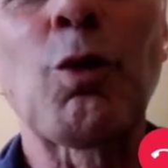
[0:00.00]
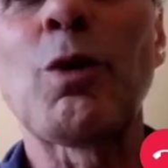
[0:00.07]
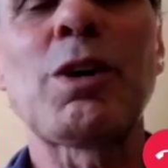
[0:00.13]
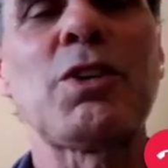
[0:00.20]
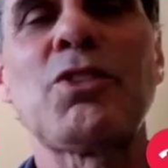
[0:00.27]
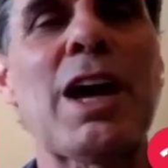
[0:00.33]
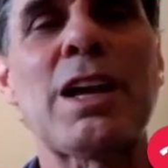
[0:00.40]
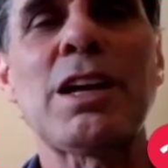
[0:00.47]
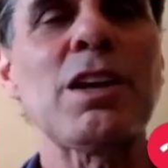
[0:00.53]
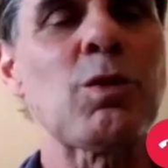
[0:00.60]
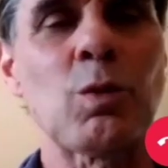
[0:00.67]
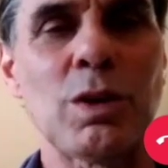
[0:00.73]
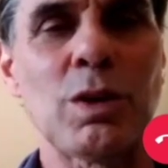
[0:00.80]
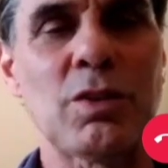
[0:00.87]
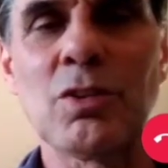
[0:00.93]
The floor is
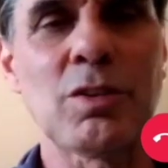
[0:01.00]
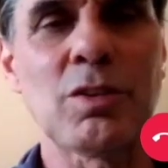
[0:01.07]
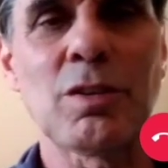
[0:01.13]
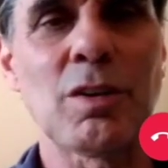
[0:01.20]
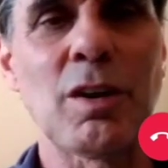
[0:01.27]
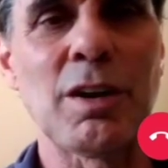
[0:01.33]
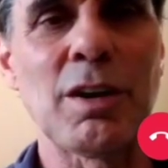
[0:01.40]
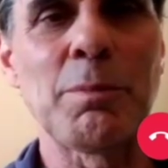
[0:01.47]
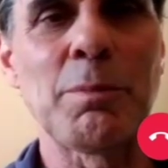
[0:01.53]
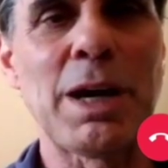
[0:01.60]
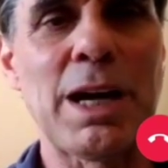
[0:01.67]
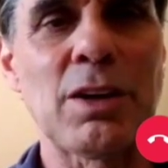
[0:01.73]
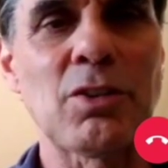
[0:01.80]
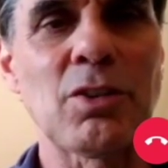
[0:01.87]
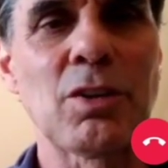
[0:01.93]
adequate
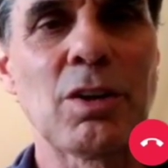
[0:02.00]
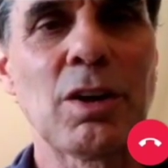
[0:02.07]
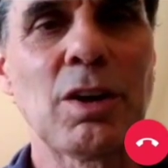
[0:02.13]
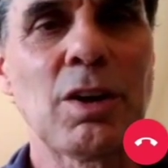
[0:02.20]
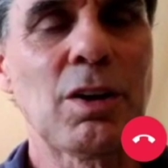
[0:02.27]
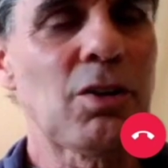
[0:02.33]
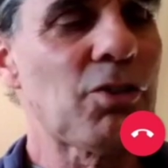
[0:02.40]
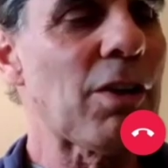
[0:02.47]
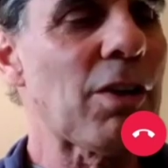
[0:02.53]
on a mat.